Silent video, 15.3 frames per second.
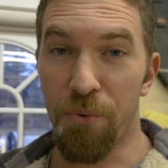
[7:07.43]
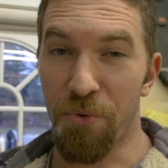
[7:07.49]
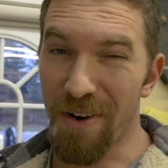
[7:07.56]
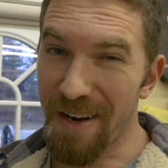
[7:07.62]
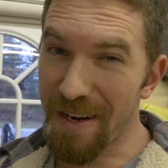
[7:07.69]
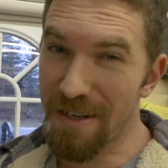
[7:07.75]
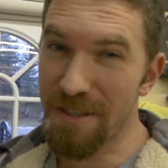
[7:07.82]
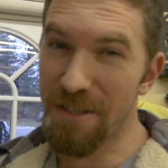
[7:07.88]

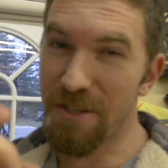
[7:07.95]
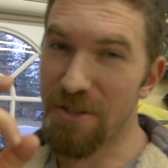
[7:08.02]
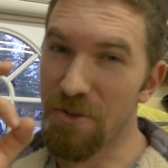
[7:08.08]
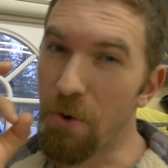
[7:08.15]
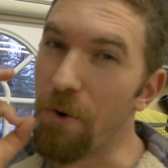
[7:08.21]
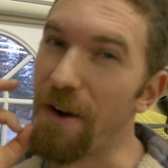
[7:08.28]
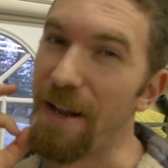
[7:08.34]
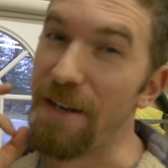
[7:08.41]
Brayden just
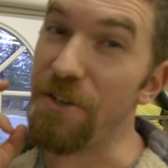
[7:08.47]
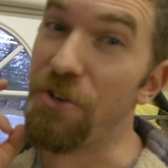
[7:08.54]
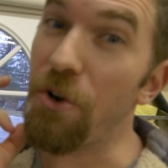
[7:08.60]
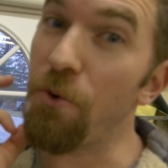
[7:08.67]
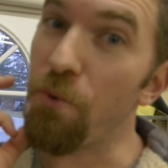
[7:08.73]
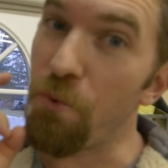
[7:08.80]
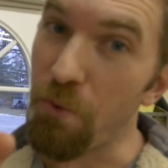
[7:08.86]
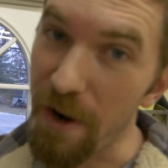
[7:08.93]
scored a
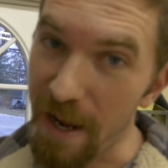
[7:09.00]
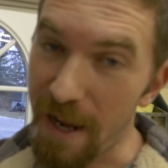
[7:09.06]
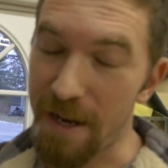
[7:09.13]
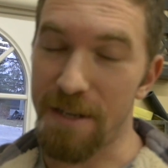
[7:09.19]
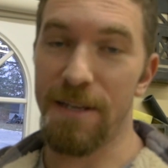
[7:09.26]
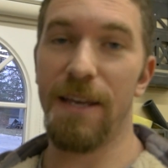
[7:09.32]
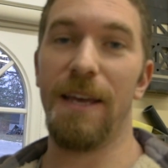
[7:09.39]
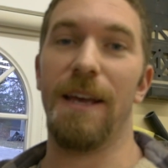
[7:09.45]

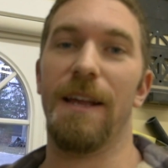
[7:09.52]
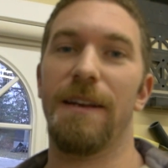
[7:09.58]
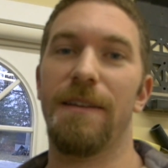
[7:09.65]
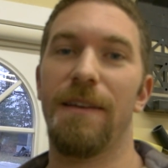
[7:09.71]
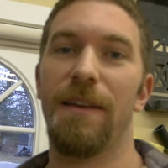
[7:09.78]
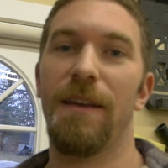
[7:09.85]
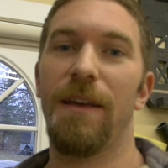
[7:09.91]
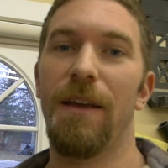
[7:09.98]
direct
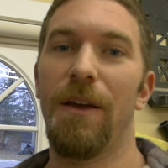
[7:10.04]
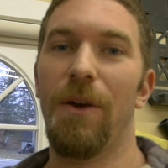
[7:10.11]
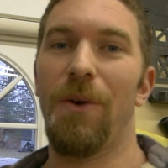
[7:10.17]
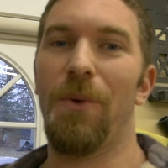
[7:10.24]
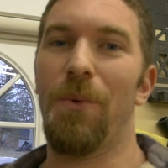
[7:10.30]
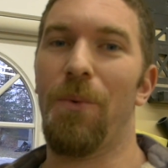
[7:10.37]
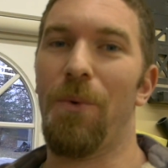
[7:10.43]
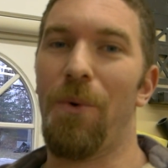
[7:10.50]
hit,
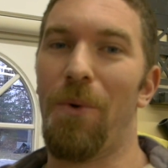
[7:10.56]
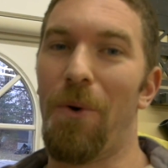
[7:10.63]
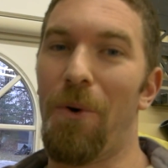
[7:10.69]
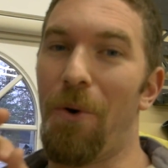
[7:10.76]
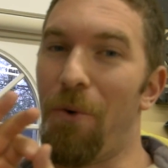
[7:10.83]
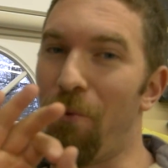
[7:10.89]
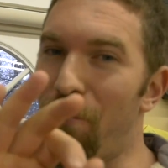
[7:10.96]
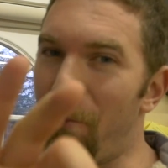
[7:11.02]

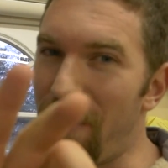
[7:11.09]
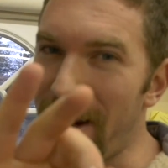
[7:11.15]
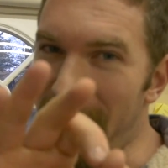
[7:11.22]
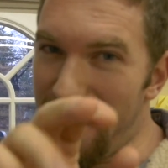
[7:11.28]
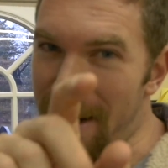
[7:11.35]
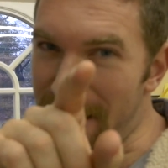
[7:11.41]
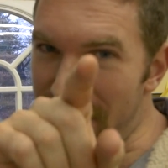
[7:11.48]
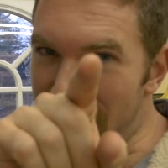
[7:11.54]

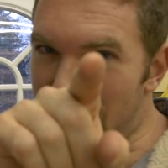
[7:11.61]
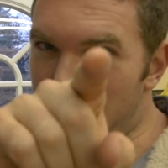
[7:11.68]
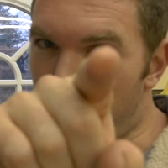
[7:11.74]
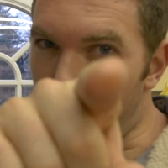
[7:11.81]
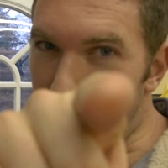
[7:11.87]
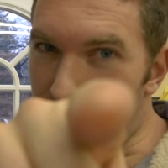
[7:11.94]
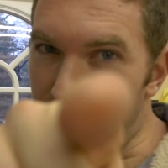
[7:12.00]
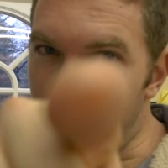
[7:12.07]
right
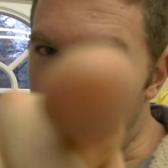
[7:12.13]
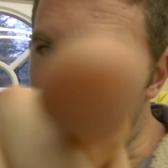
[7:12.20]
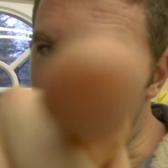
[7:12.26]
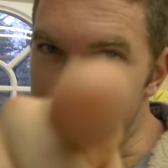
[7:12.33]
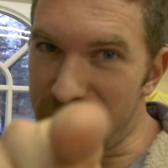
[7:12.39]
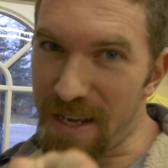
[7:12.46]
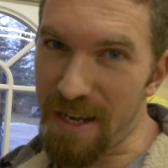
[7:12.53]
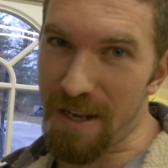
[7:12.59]
square
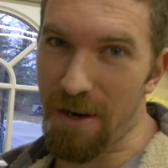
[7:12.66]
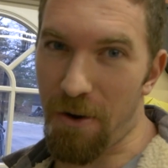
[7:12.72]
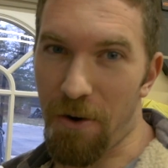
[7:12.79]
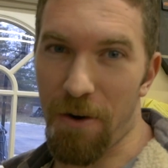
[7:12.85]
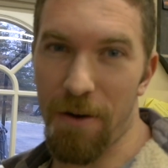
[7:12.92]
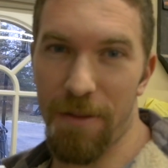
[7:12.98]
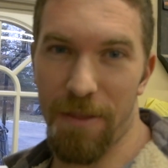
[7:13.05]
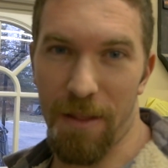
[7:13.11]
dead
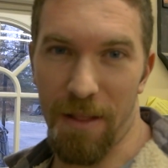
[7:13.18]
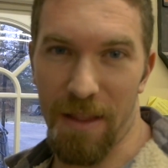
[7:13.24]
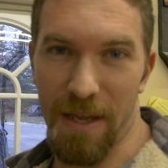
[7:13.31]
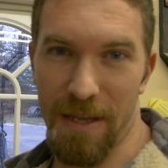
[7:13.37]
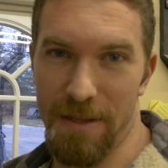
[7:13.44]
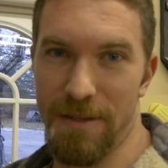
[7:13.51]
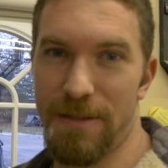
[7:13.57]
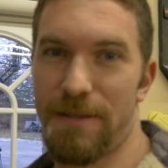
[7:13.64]
on the
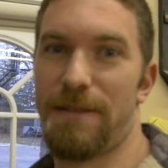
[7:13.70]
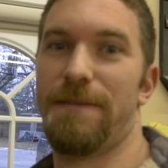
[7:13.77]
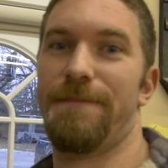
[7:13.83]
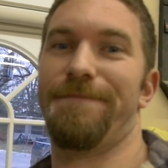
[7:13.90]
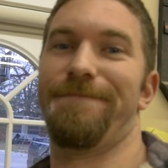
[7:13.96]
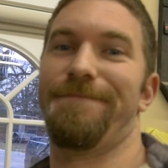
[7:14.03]
lens.